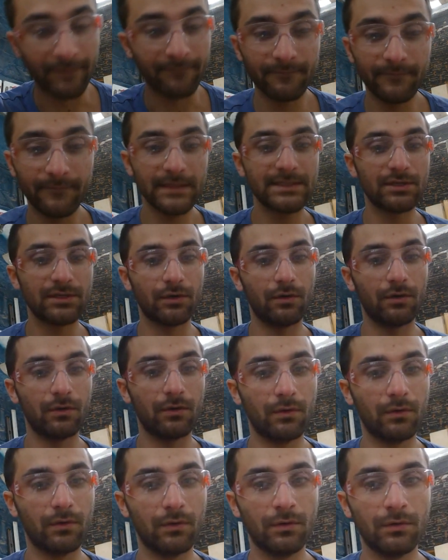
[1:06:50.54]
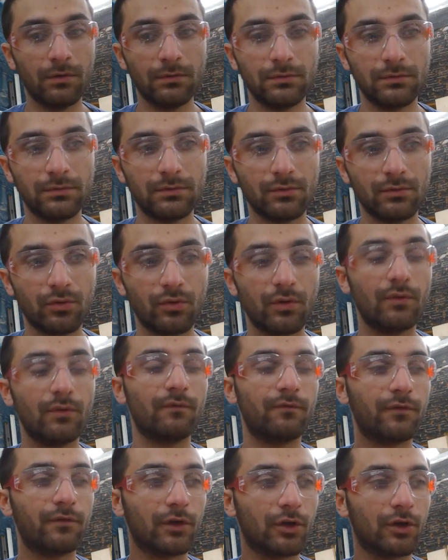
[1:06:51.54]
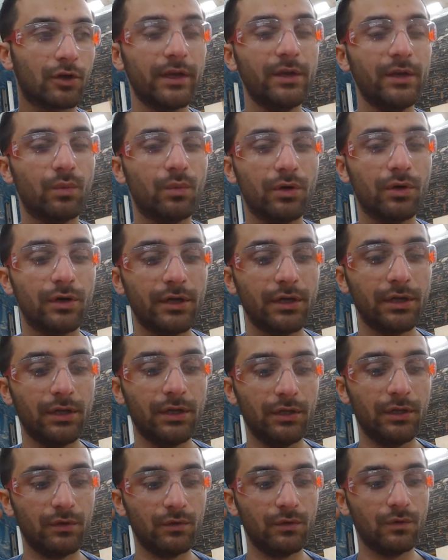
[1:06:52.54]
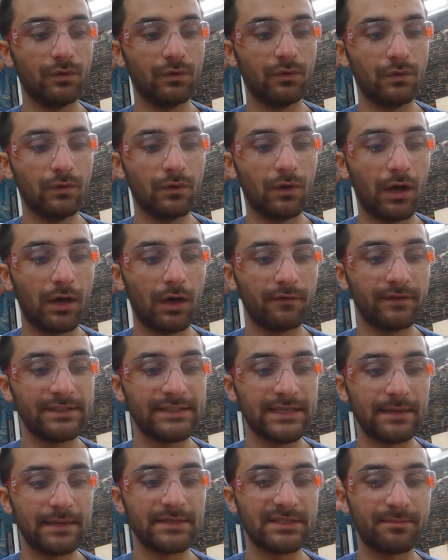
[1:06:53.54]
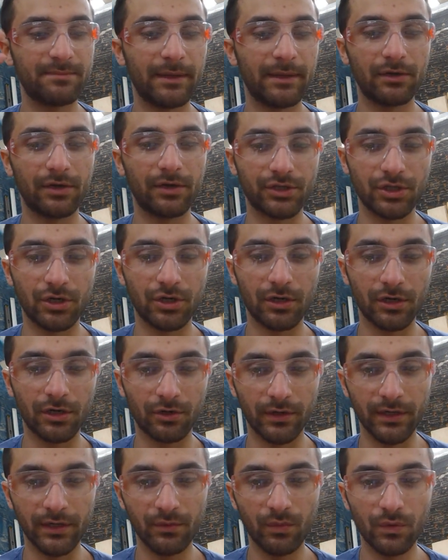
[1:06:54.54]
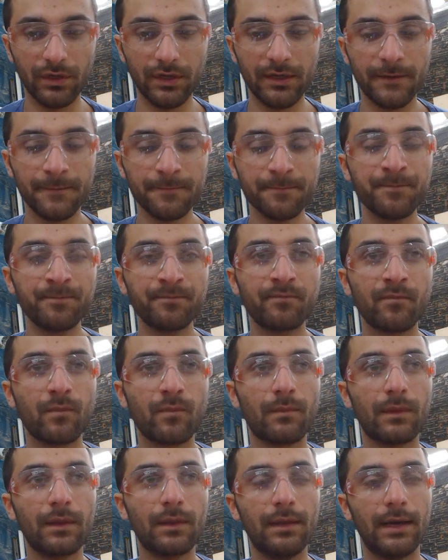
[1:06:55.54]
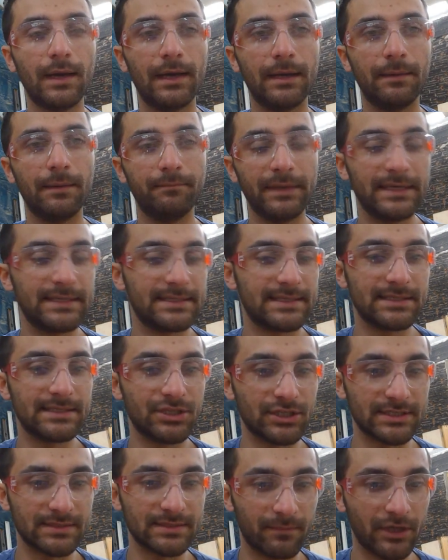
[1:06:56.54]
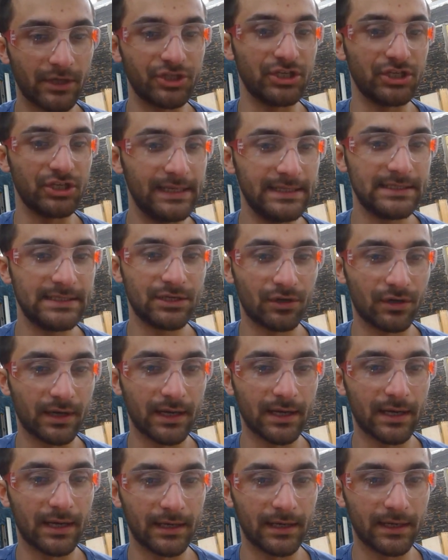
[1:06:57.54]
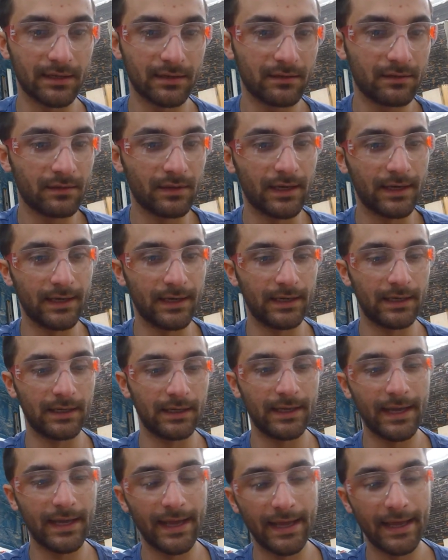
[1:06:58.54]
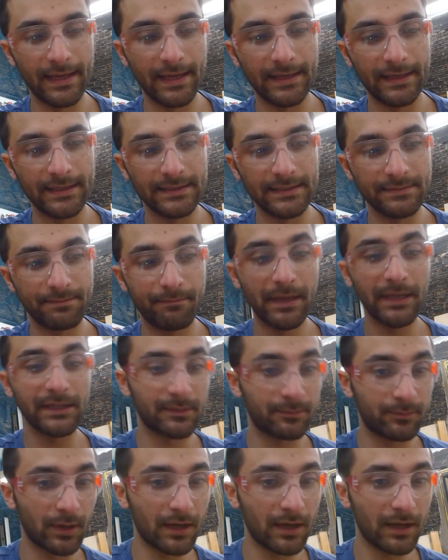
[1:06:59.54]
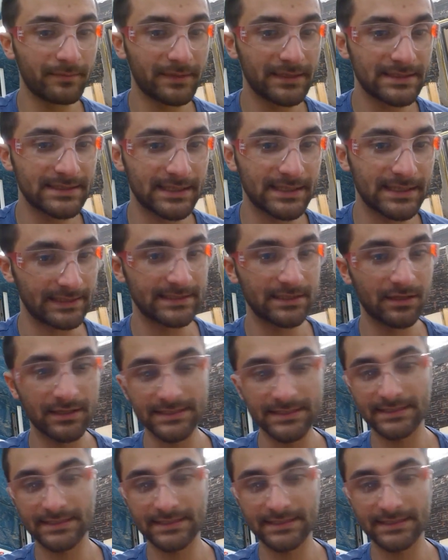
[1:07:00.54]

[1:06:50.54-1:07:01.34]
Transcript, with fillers: so for greenwood, you oftentimes it's better to turn greenwood because it's just much easier to cut. But the problem is it still has a